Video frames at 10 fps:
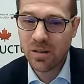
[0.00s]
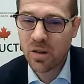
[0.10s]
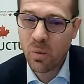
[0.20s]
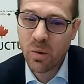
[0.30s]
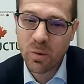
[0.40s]

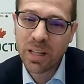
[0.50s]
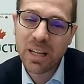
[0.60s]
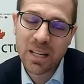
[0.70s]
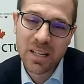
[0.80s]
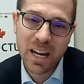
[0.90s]
So we're
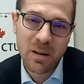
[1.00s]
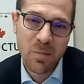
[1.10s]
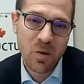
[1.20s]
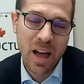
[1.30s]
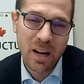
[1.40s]
really excited
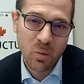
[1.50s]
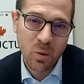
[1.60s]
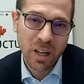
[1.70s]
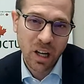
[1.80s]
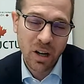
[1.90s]
about that. And we're
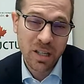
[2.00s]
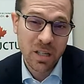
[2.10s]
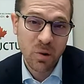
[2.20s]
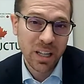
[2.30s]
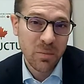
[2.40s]
working on
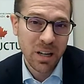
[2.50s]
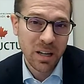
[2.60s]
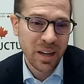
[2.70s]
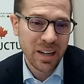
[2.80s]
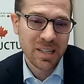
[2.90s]
some really
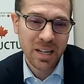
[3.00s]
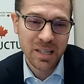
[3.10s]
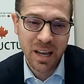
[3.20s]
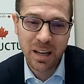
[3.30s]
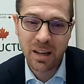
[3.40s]
big things,
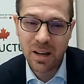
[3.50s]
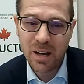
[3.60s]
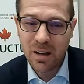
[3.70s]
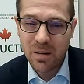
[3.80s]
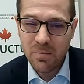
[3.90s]
things like
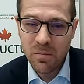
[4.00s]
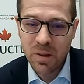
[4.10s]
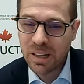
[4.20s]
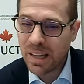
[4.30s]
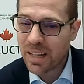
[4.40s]

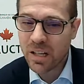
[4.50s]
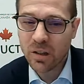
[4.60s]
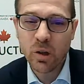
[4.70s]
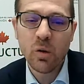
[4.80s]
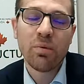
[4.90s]
the Atlantic
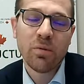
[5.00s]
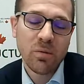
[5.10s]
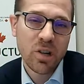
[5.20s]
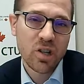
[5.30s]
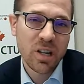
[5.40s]
Loop,
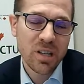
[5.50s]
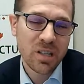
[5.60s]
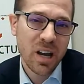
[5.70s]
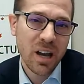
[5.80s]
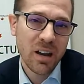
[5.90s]
which
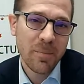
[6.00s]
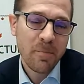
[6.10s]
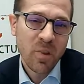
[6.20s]
is uh,